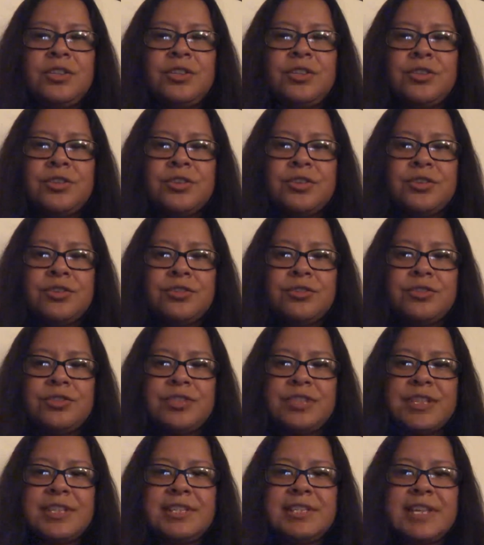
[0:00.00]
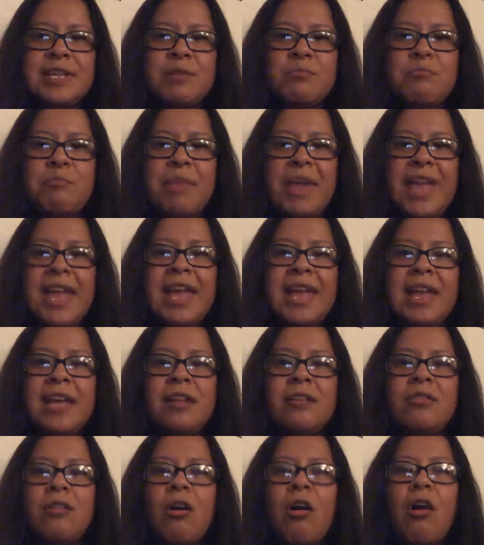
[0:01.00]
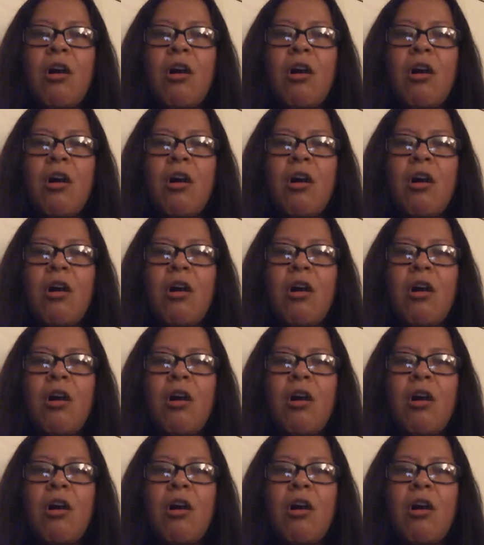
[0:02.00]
you're just in pain